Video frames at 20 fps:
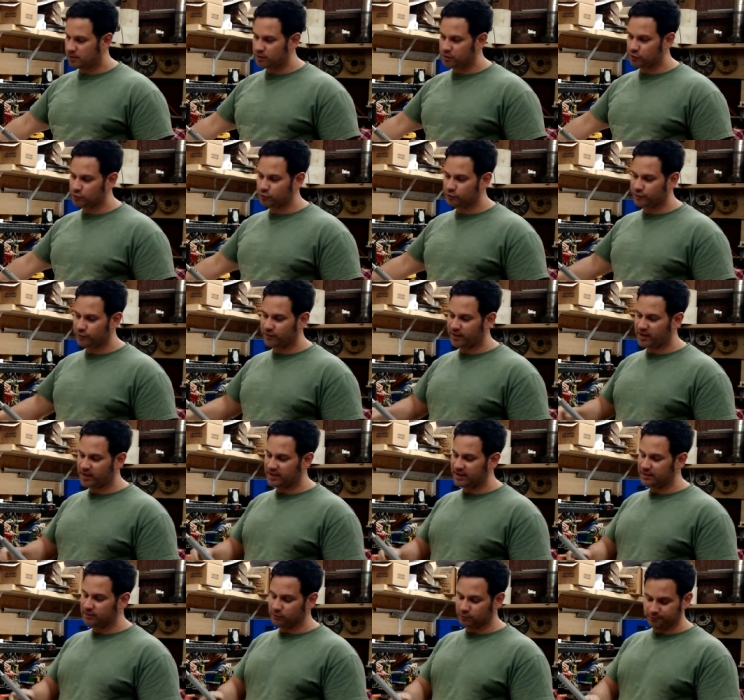use for that
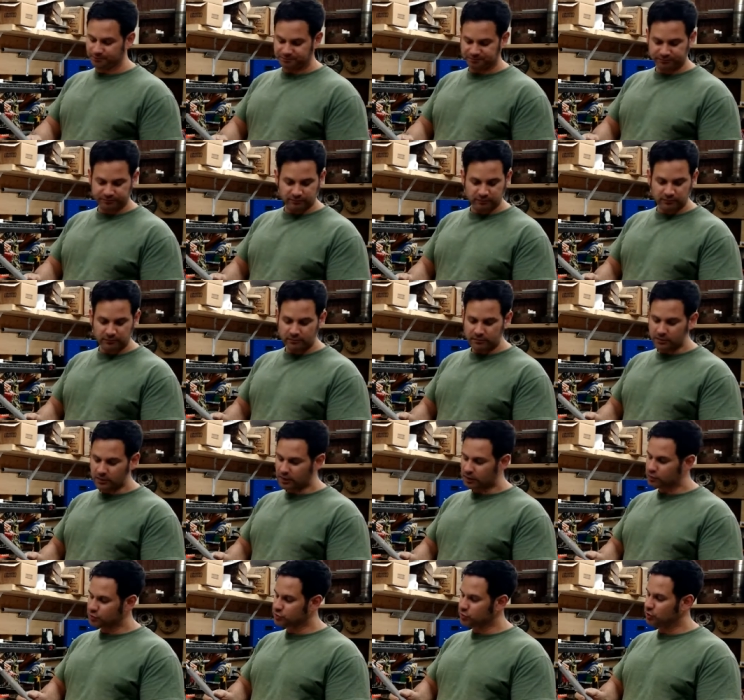handle.
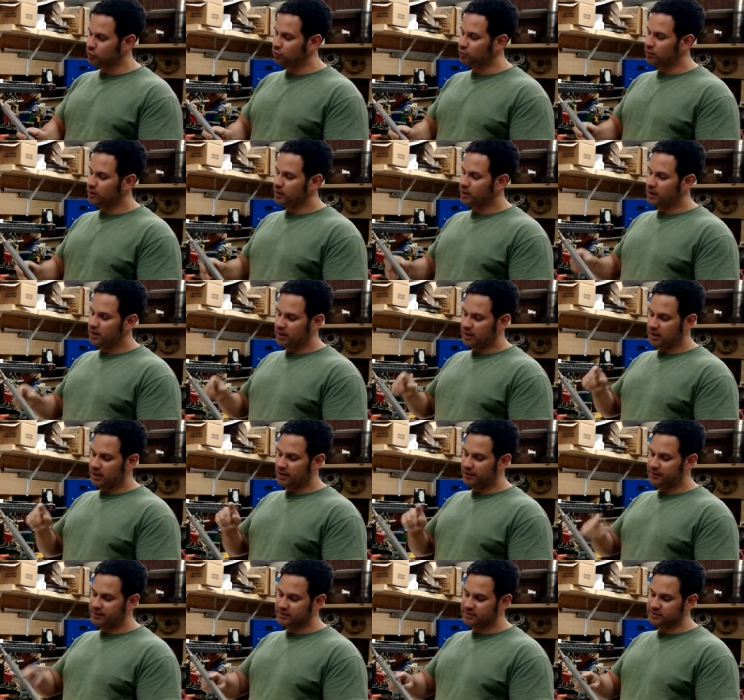So
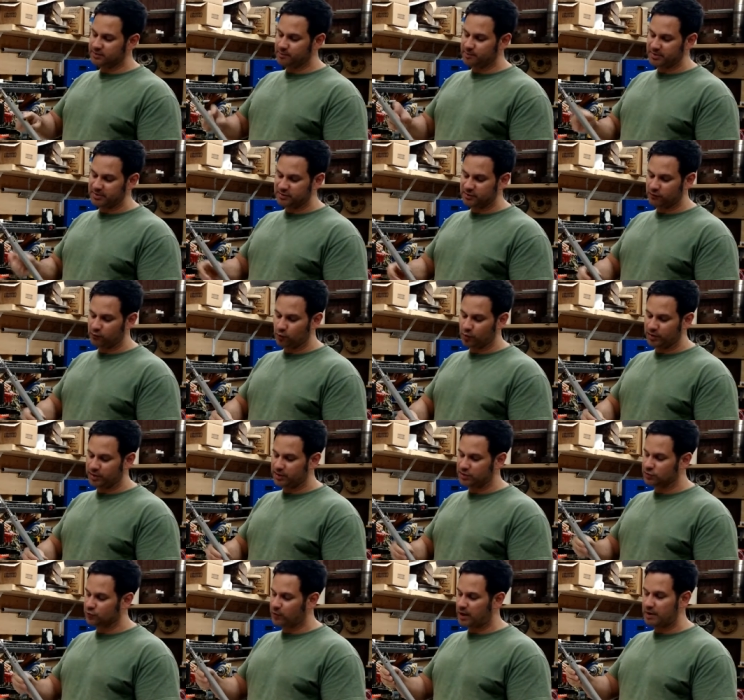this is a piece of
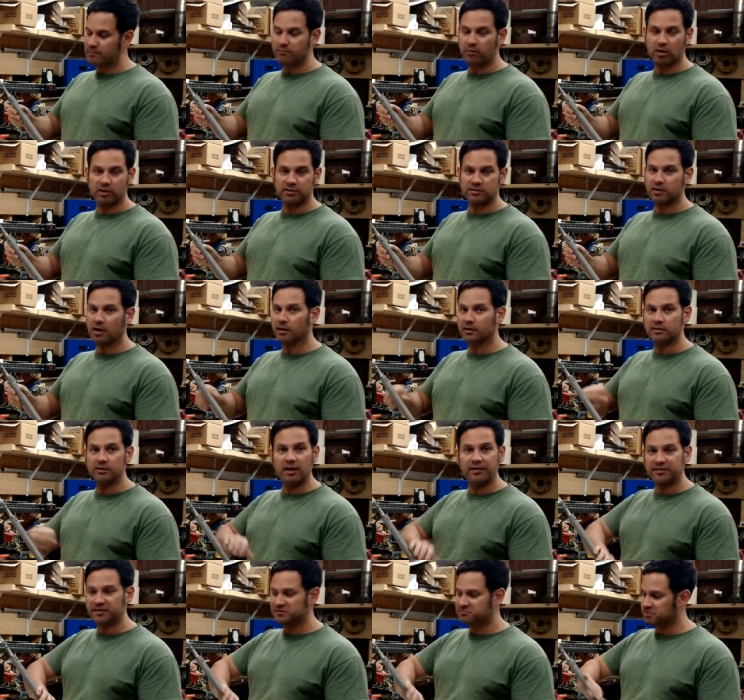1-inch round bar stock,
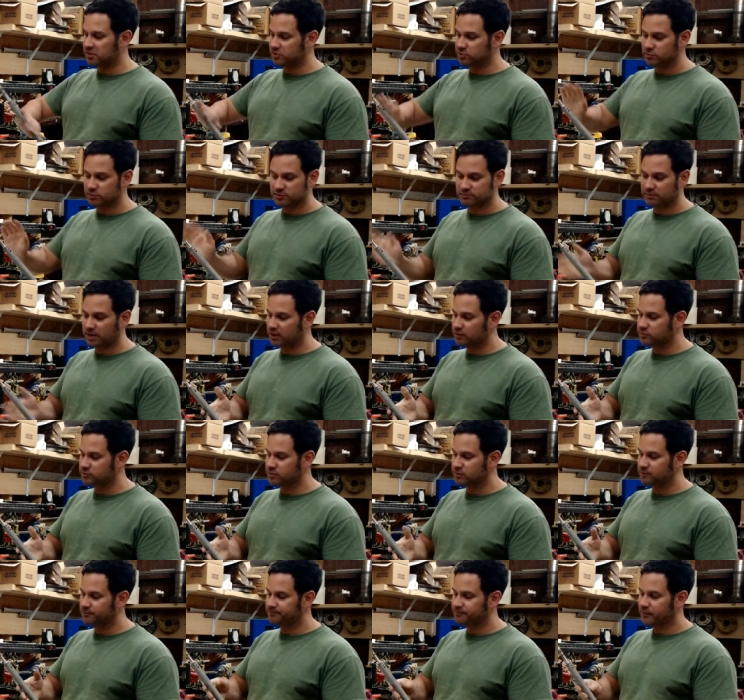nothing special, just mild
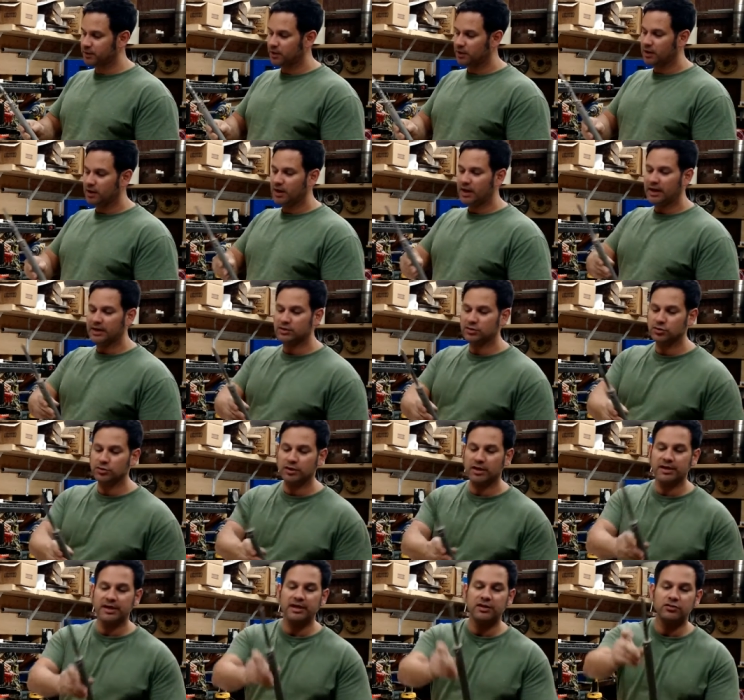steel. I
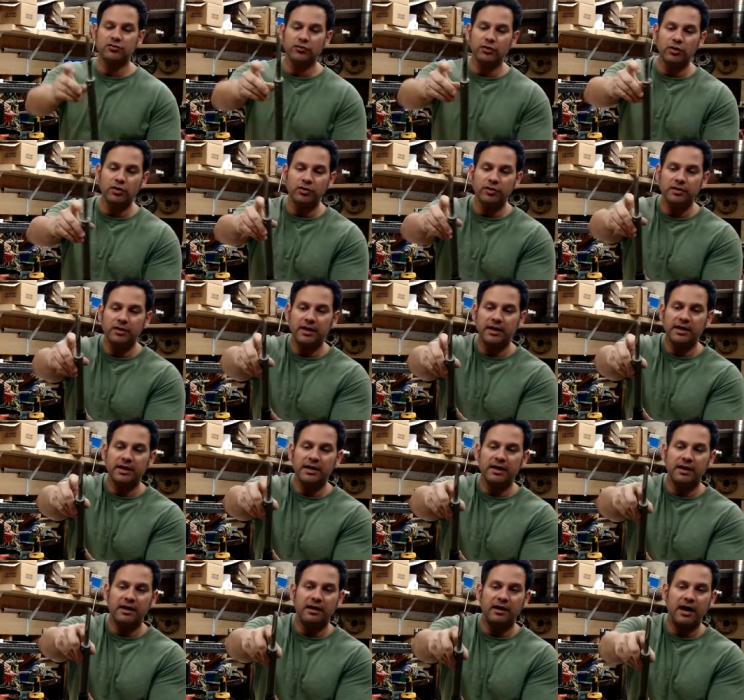took and I drilled
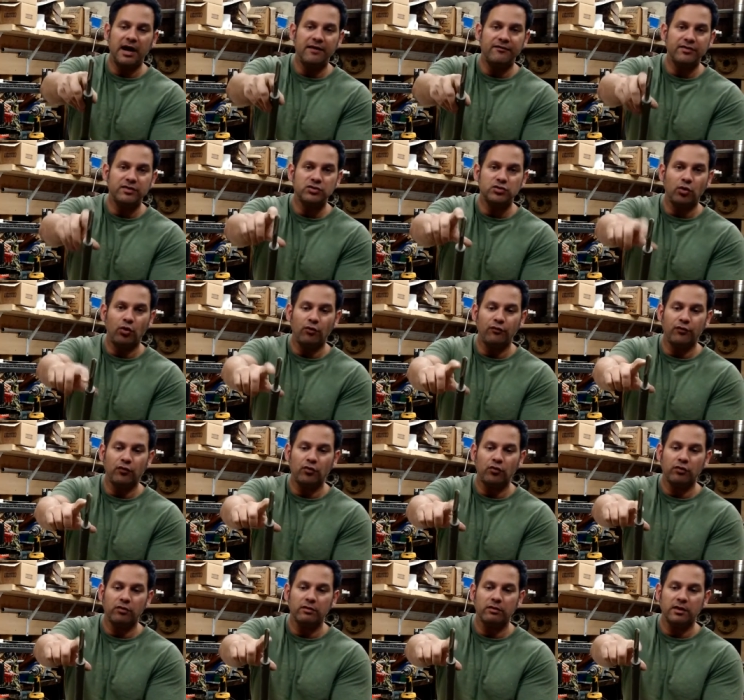a half-inch hole
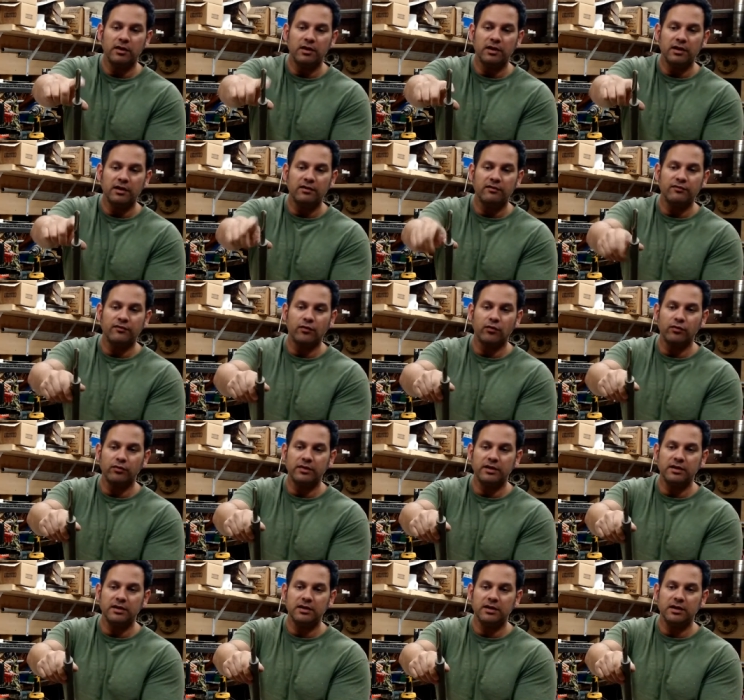for
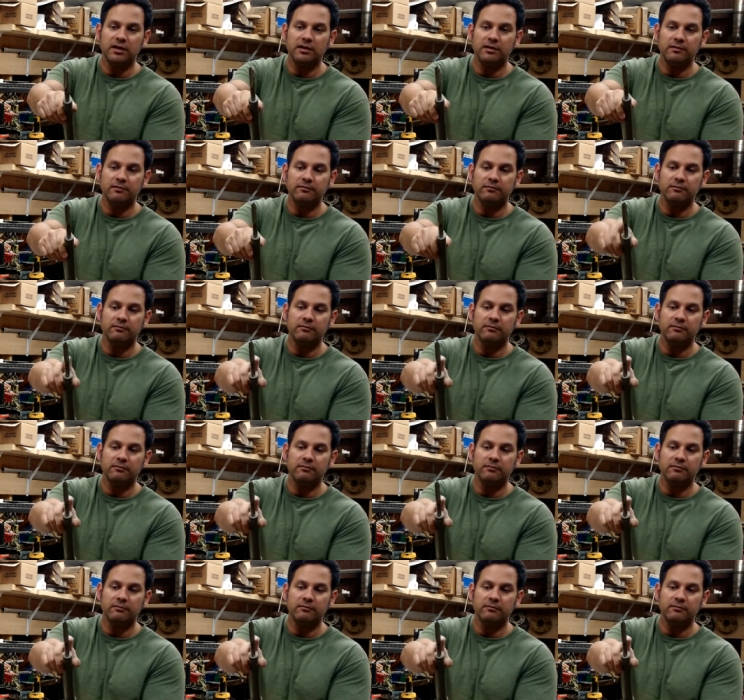the